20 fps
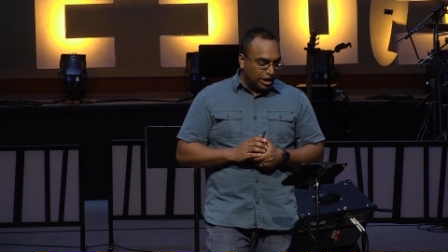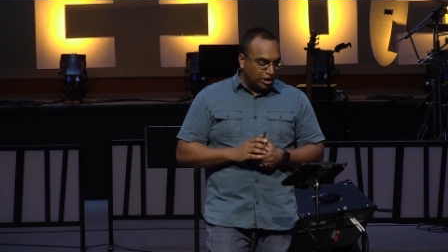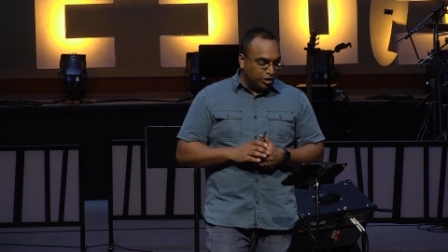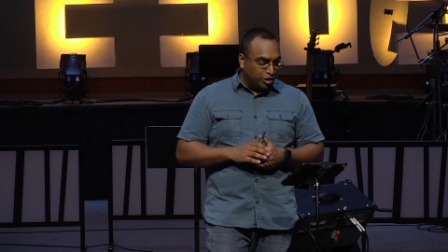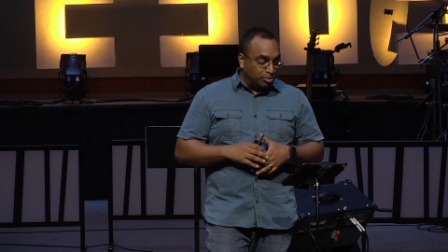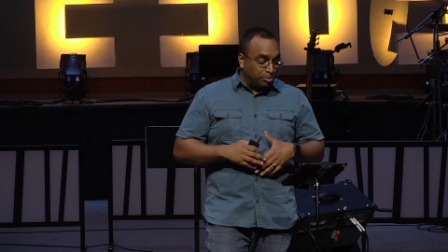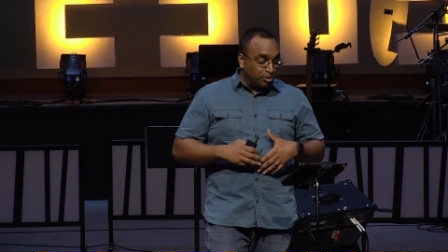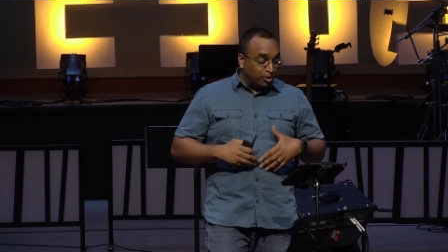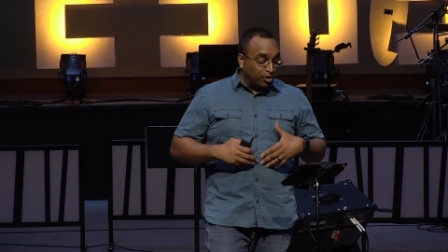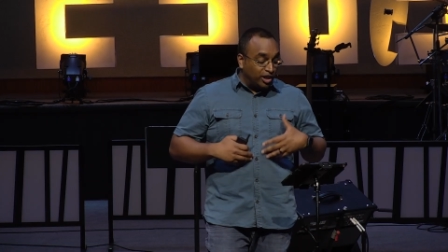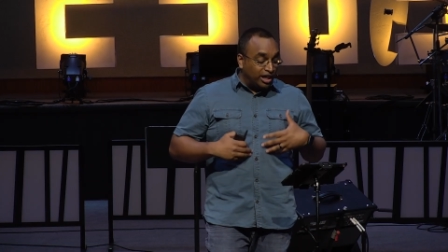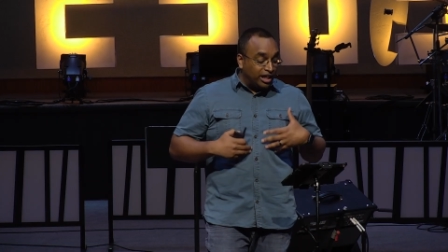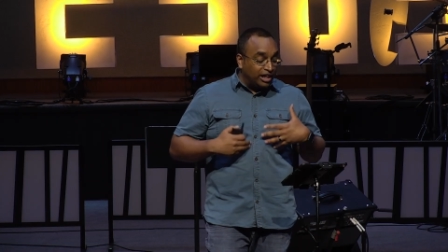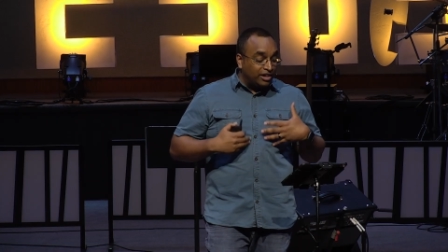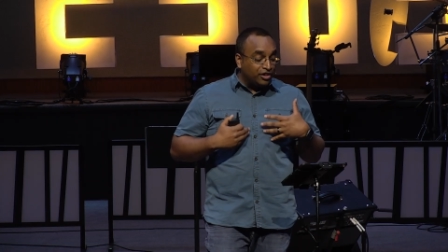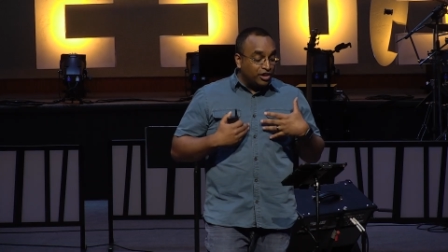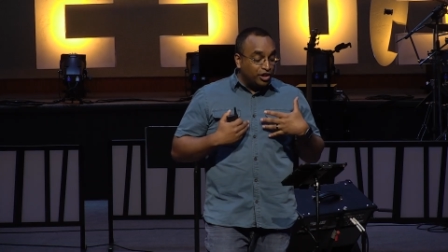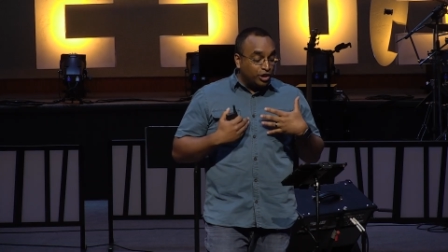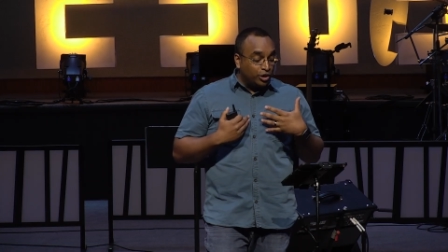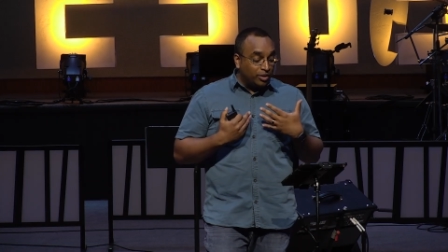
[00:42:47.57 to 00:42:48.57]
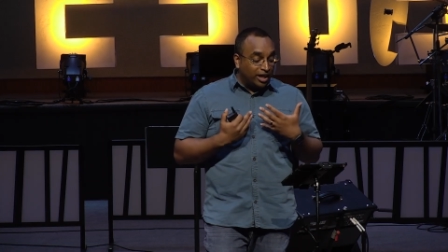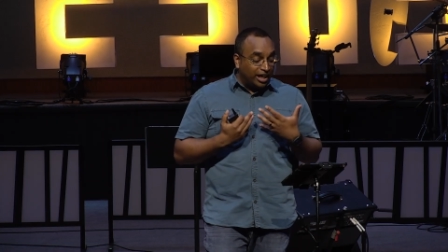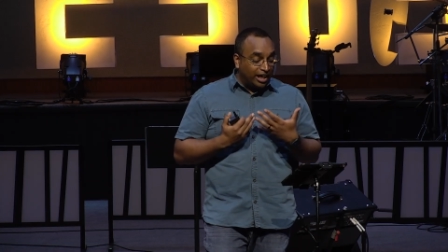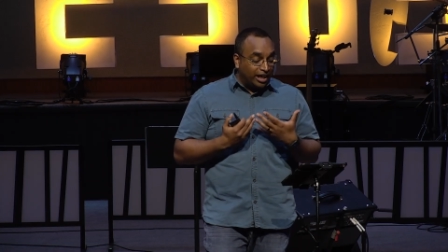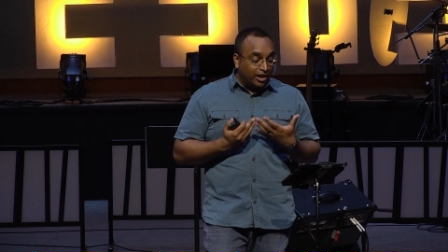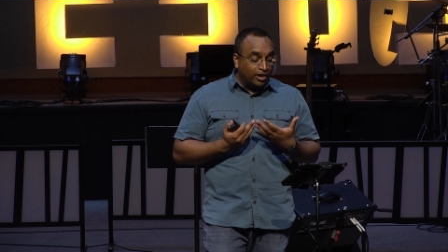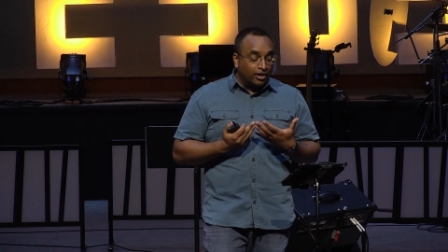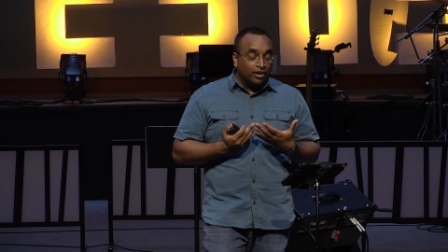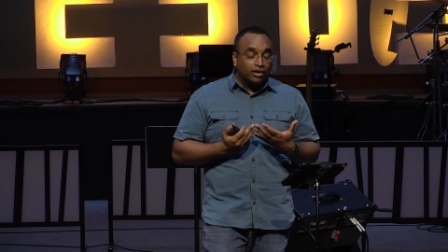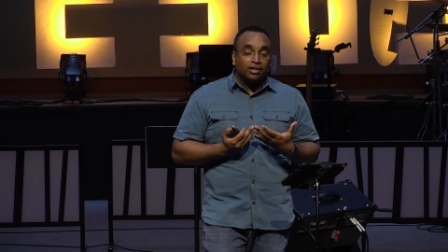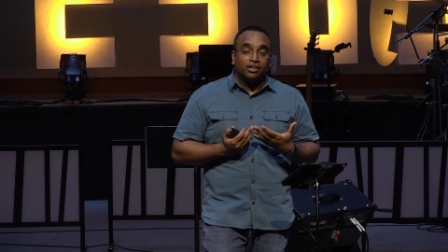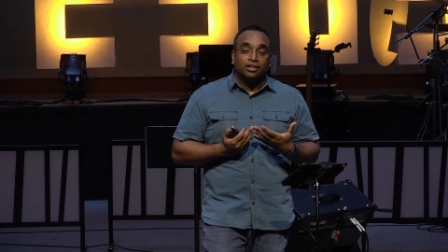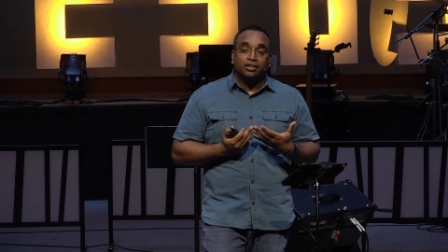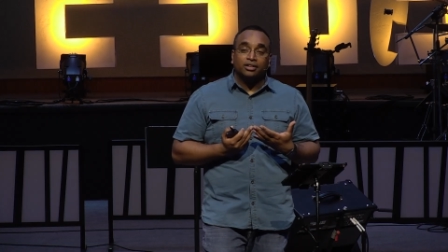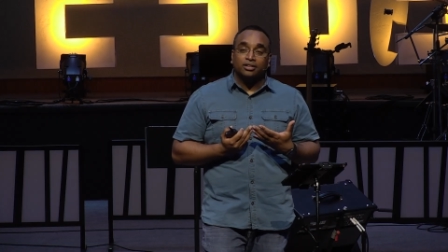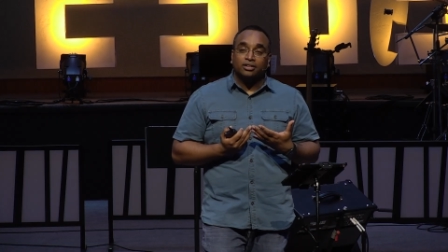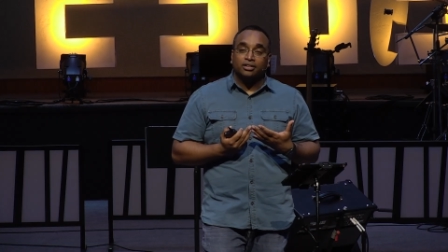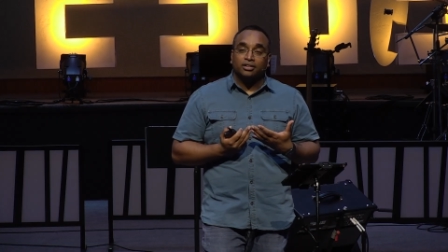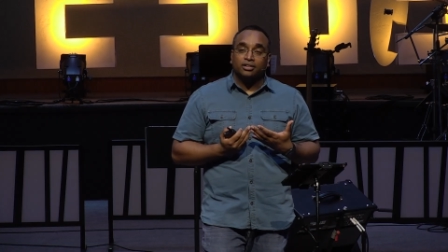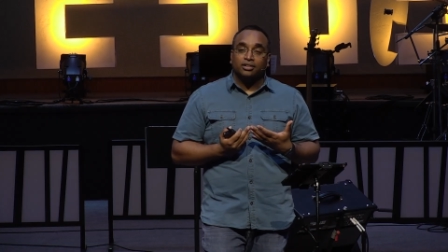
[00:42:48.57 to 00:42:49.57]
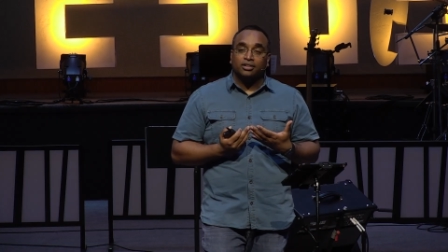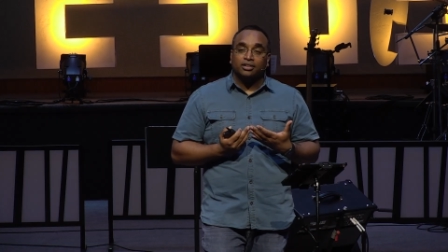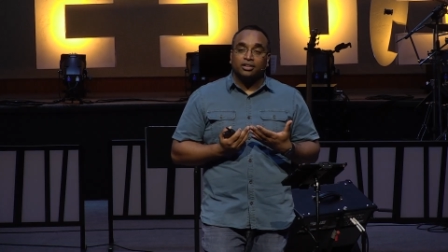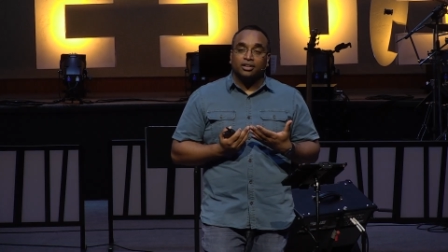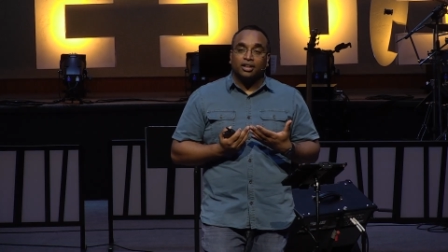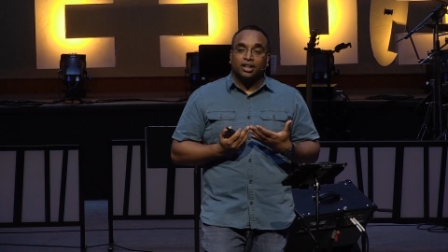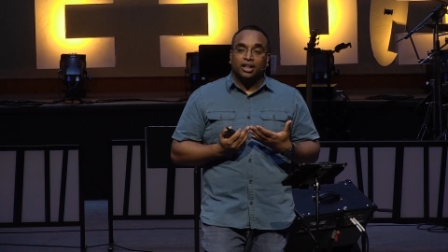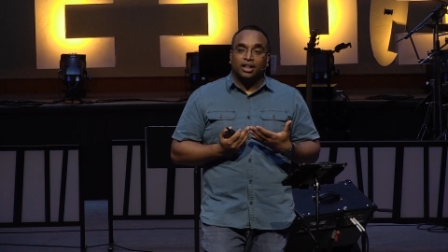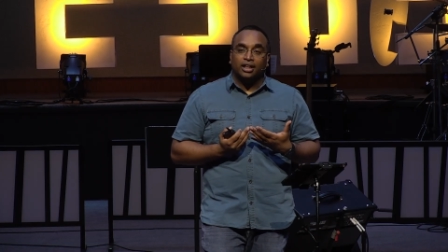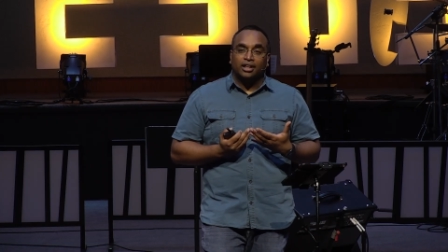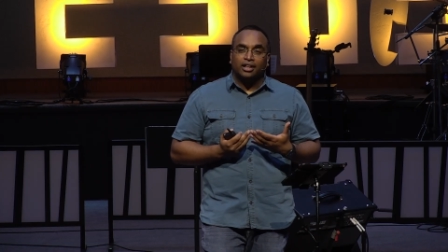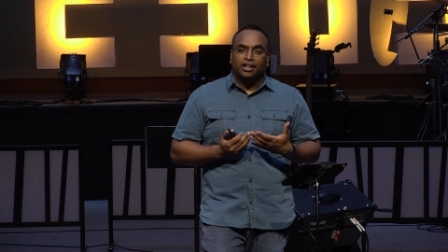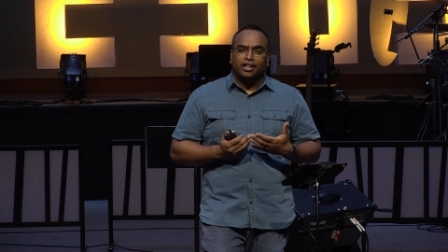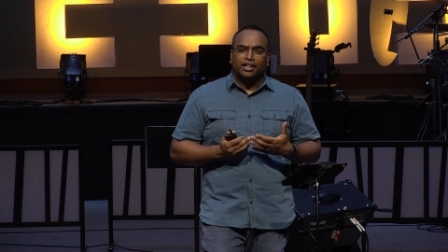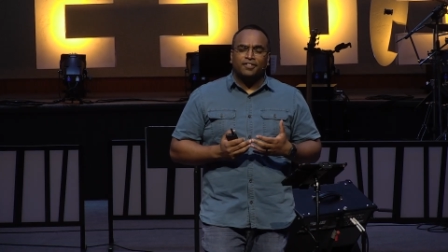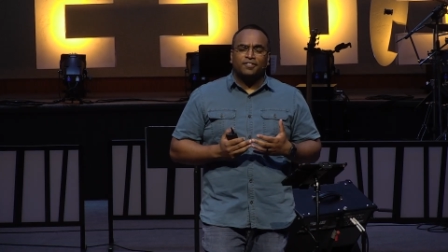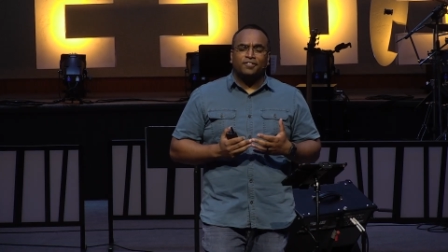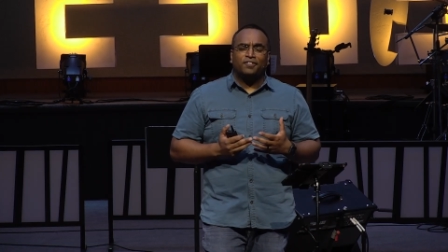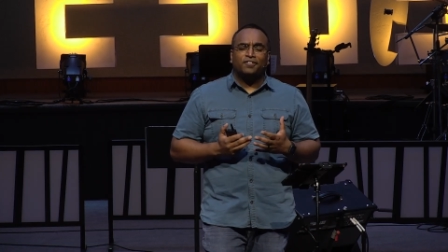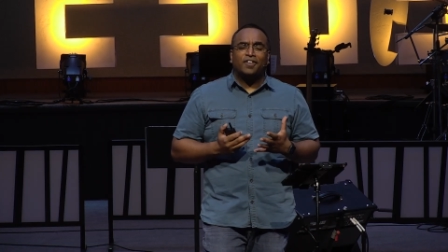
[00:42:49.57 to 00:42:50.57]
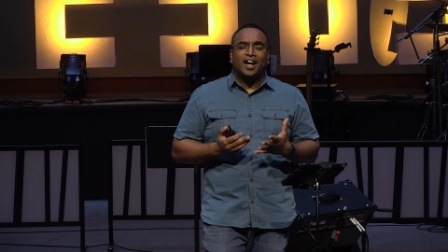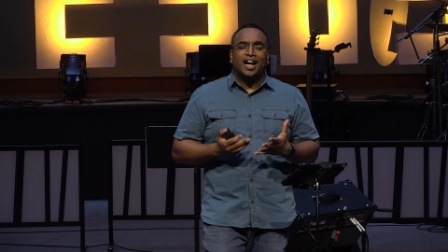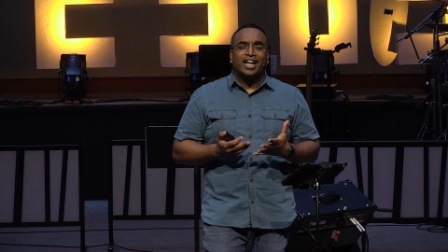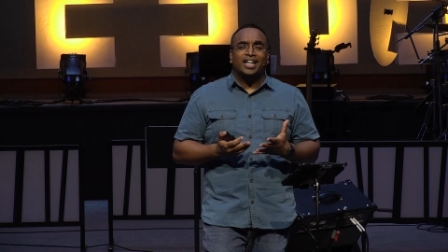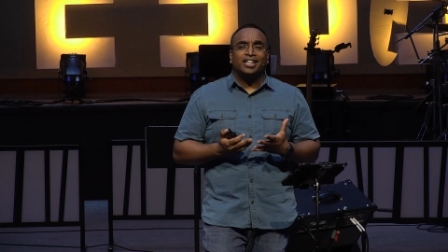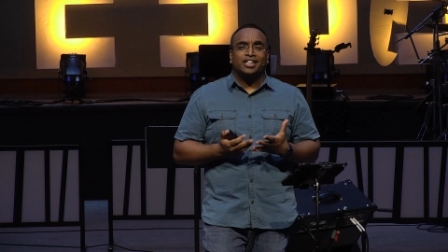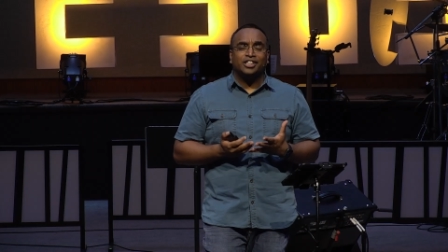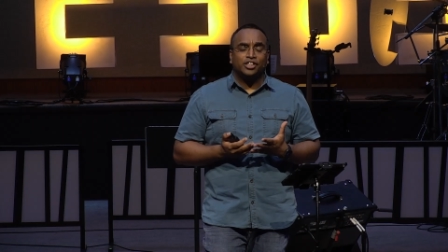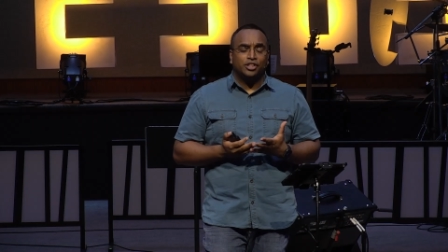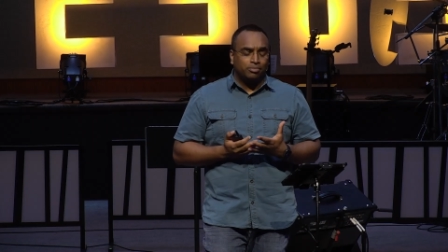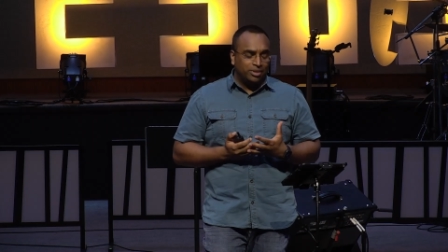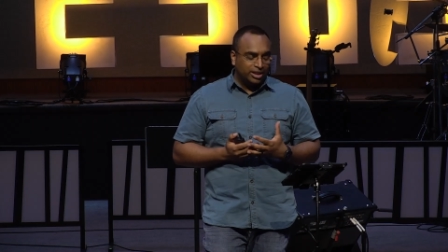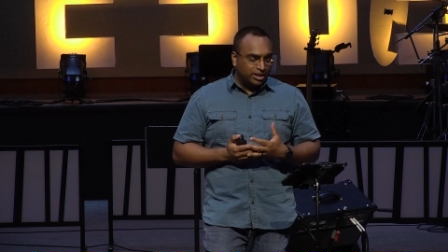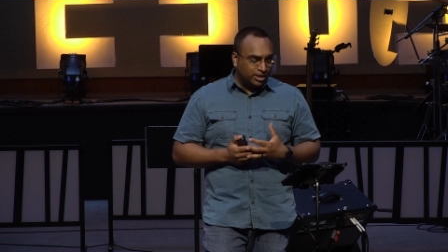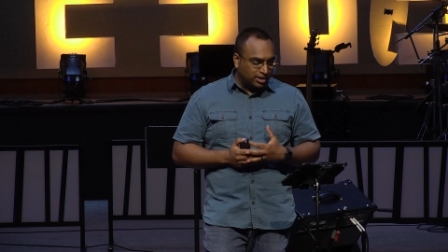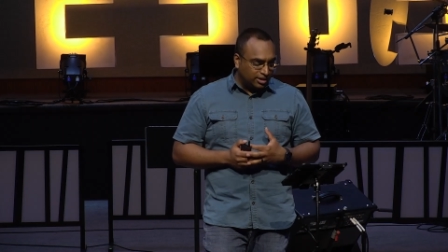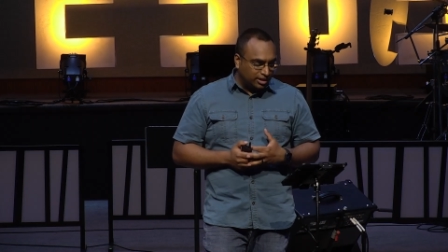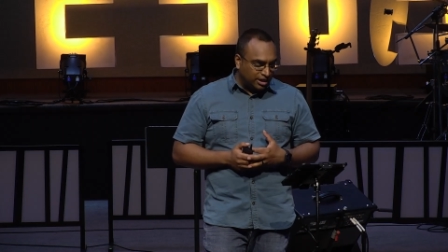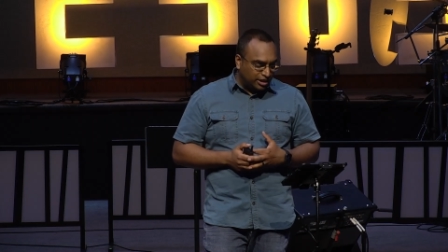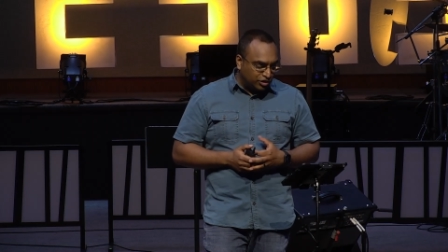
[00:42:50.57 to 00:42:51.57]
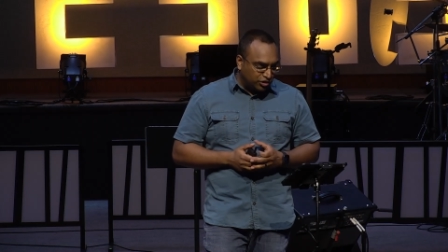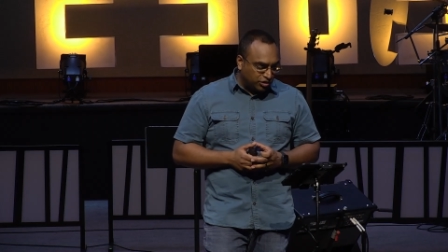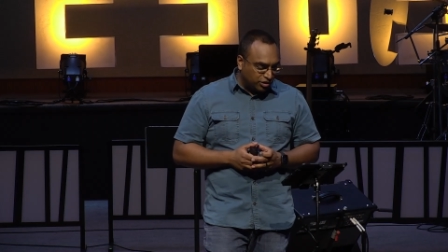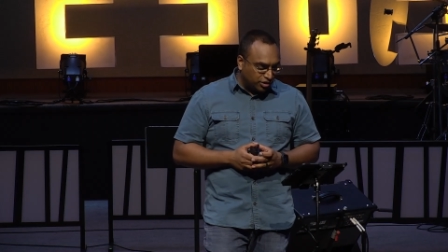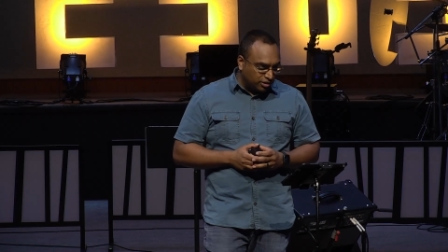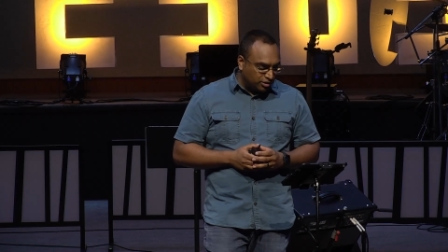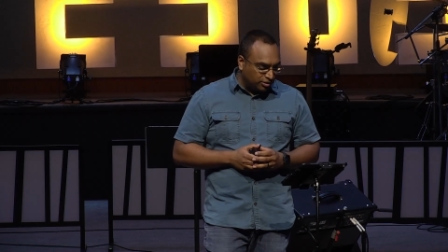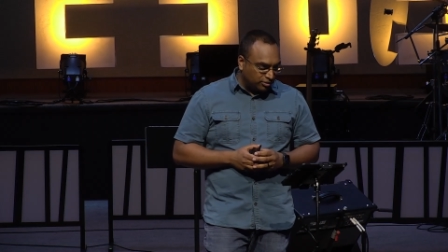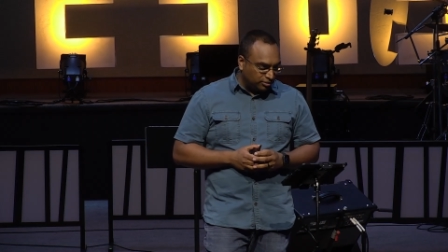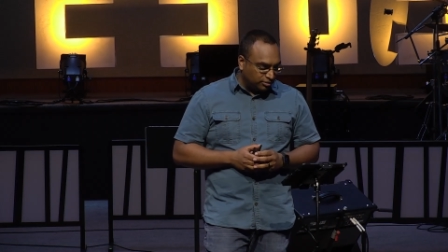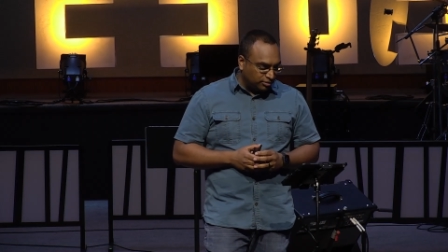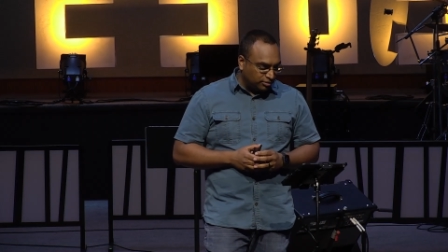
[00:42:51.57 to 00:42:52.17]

To breathe a new air and find it to be celestial.